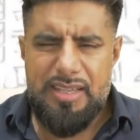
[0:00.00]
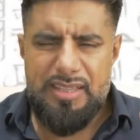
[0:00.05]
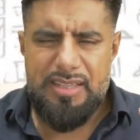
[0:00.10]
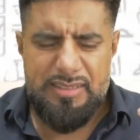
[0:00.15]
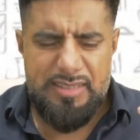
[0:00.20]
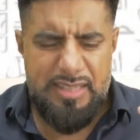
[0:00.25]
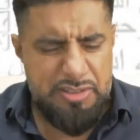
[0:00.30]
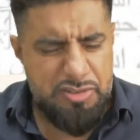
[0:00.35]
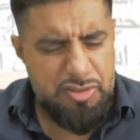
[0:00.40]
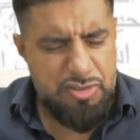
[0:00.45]

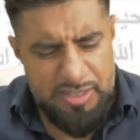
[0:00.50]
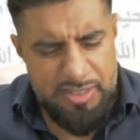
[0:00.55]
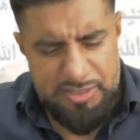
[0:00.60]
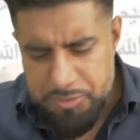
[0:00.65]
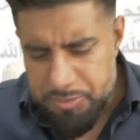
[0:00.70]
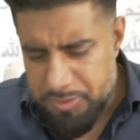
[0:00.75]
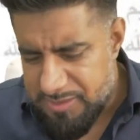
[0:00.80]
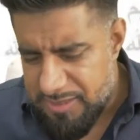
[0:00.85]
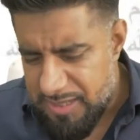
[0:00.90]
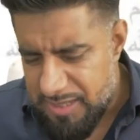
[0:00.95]
they tried
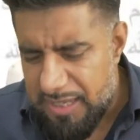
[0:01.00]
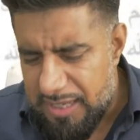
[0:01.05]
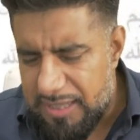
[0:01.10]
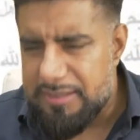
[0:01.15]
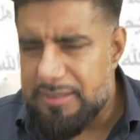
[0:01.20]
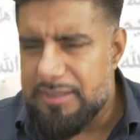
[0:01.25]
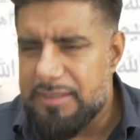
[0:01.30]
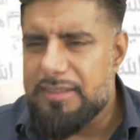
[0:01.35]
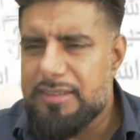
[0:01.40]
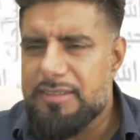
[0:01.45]
to
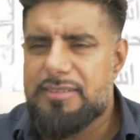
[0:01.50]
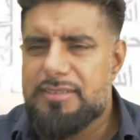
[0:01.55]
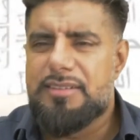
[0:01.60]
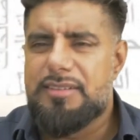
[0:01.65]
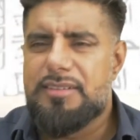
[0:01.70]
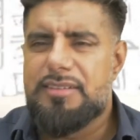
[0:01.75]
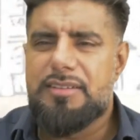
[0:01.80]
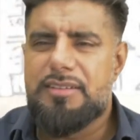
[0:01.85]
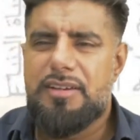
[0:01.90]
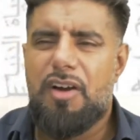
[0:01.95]
attack it,
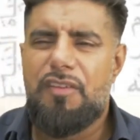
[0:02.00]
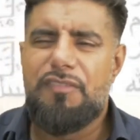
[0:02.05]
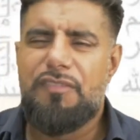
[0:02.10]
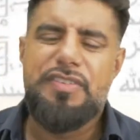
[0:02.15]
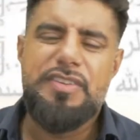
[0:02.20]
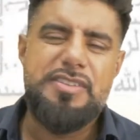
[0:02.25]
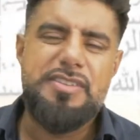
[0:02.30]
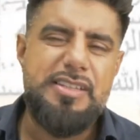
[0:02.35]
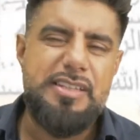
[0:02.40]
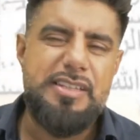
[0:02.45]
and
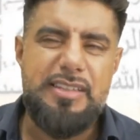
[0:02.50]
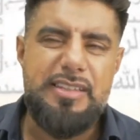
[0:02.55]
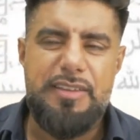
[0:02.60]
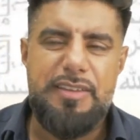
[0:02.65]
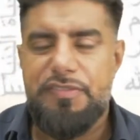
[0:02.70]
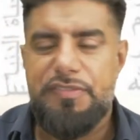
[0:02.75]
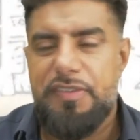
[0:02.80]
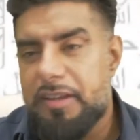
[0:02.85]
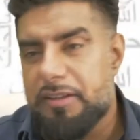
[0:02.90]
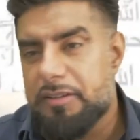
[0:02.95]
obviously they
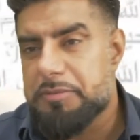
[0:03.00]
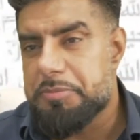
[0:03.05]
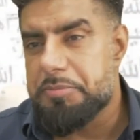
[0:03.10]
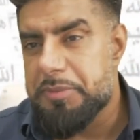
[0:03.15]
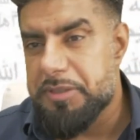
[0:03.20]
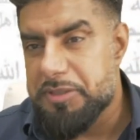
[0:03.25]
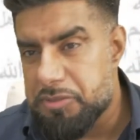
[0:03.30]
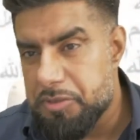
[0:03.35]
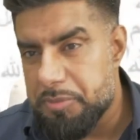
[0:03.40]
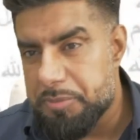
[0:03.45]
failed
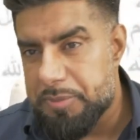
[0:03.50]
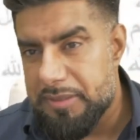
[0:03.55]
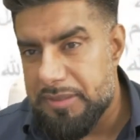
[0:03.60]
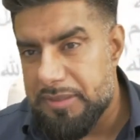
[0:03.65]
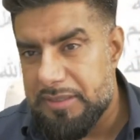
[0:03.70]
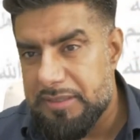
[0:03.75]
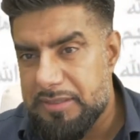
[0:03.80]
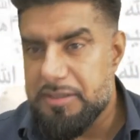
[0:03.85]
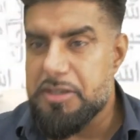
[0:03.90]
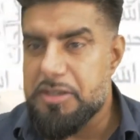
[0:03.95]

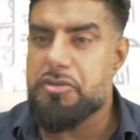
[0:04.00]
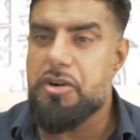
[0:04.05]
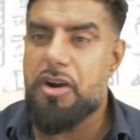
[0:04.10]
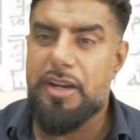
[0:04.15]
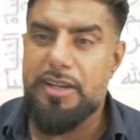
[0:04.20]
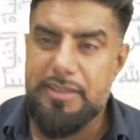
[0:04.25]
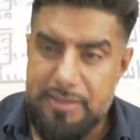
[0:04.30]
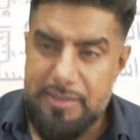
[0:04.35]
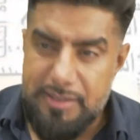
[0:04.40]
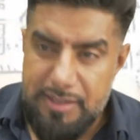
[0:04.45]
miserably, and they
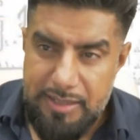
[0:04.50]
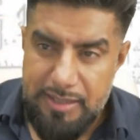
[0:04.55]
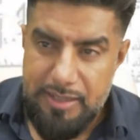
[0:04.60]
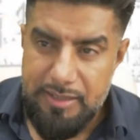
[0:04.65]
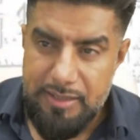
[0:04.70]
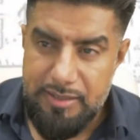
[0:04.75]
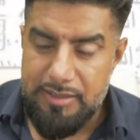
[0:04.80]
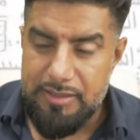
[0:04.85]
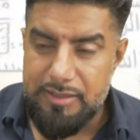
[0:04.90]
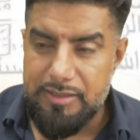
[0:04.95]
tried
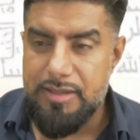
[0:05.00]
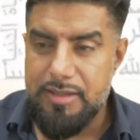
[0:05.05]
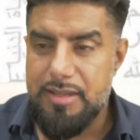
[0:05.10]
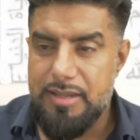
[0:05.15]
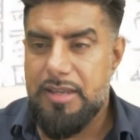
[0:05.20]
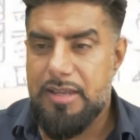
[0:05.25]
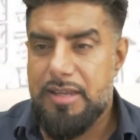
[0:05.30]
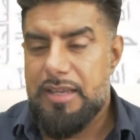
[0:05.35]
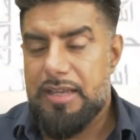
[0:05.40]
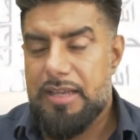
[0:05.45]
again, and
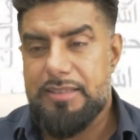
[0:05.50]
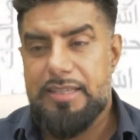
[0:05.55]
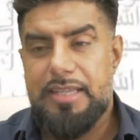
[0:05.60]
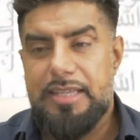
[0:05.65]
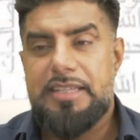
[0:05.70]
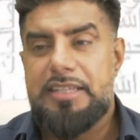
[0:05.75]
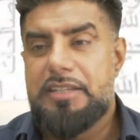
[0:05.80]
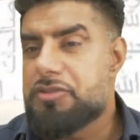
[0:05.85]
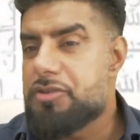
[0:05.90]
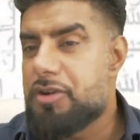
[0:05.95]

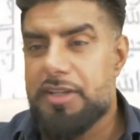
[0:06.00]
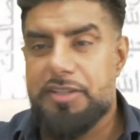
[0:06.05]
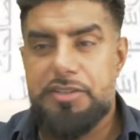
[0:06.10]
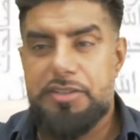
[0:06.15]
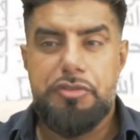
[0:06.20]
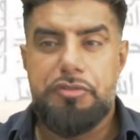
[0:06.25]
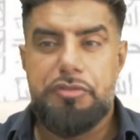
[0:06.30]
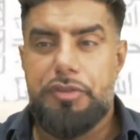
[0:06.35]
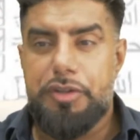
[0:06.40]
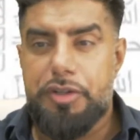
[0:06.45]
then he tried
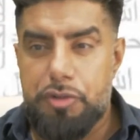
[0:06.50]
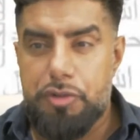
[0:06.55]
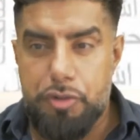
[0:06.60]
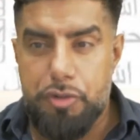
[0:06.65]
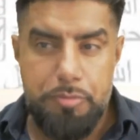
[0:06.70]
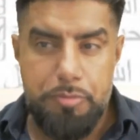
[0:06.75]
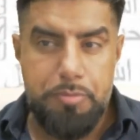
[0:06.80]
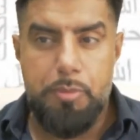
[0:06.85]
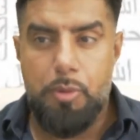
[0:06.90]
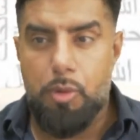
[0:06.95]
to
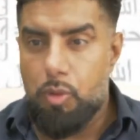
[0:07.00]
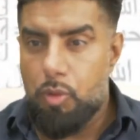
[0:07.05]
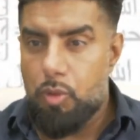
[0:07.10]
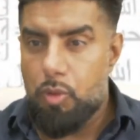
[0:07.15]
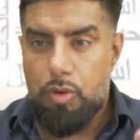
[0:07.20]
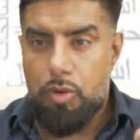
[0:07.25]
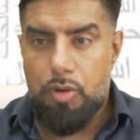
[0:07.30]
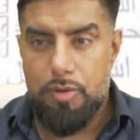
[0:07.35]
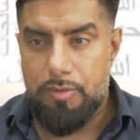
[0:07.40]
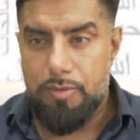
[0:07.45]
recruit
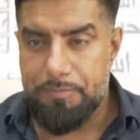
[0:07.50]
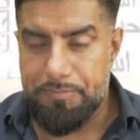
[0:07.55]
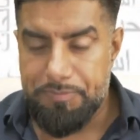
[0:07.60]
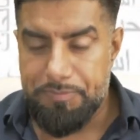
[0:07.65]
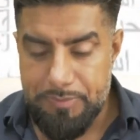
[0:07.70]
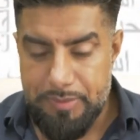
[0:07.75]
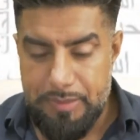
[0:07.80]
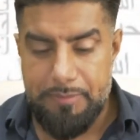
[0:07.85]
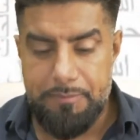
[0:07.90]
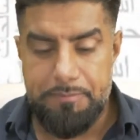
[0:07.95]
more
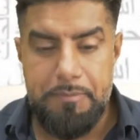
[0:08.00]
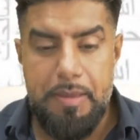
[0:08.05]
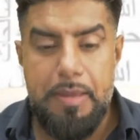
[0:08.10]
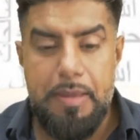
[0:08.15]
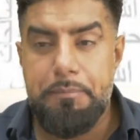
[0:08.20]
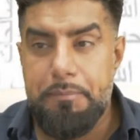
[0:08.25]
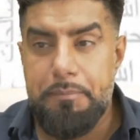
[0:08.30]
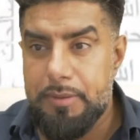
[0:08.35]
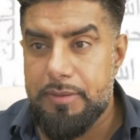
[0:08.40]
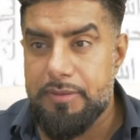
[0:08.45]

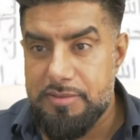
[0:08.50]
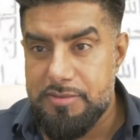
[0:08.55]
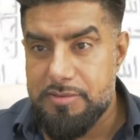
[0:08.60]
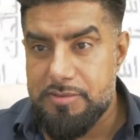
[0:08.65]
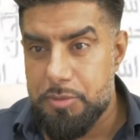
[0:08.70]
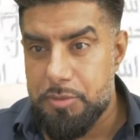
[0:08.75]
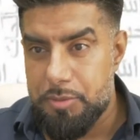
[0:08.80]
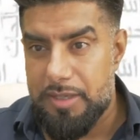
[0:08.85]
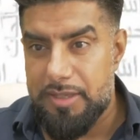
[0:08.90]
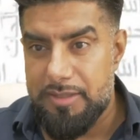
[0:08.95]
members
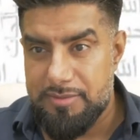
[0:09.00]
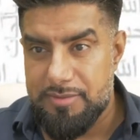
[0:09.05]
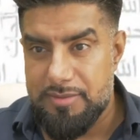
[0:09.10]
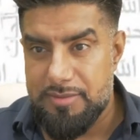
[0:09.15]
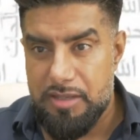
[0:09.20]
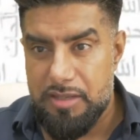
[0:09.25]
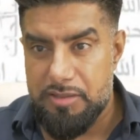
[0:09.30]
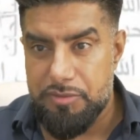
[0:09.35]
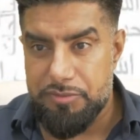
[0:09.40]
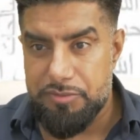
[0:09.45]
to his
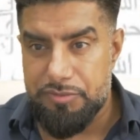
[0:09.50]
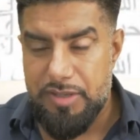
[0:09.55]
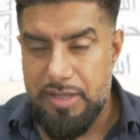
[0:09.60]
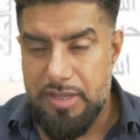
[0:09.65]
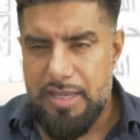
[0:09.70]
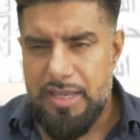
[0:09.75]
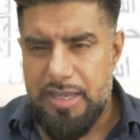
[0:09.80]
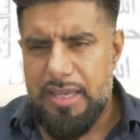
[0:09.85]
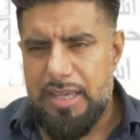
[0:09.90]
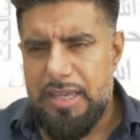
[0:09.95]

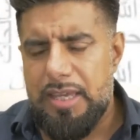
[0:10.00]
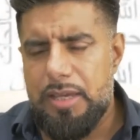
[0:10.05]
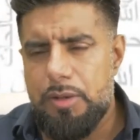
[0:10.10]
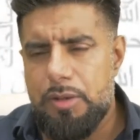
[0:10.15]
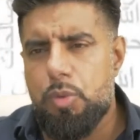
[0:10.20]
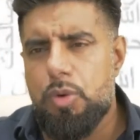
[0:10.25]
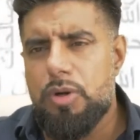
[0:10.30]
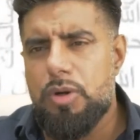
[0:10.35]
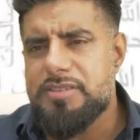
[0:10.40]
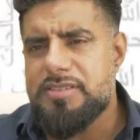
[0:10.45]

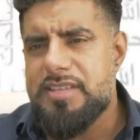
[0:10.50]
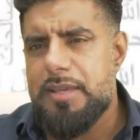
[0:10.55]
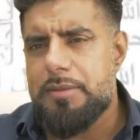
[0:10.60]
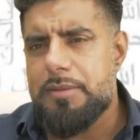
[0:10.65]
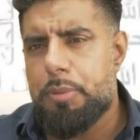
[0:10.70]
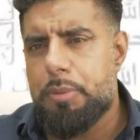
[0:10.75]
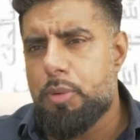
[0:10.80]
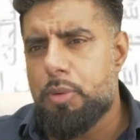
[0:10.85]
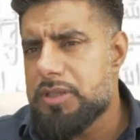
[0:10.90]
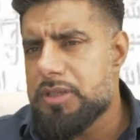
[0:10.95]
it was a
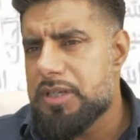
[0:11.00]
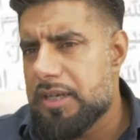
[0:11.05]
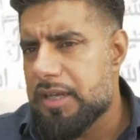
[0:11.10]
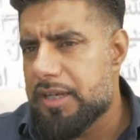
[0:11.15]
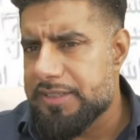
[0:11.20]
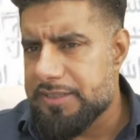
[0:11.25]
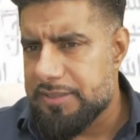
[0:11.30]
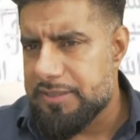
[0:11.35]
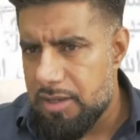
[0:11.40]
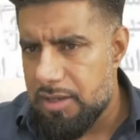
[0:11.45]

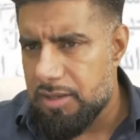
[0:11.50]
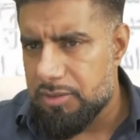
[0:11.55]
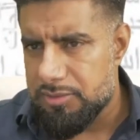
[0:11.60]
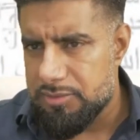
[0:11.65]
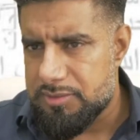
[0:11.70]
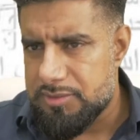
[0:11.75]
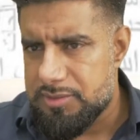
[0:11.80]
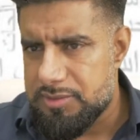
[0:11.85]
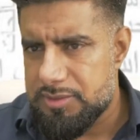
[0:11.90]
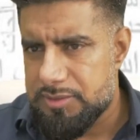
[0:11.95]
borderline
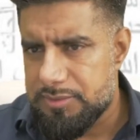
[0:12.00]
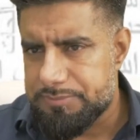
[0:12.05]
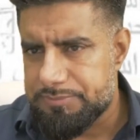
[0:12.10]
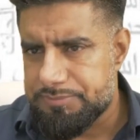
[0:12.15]
cult,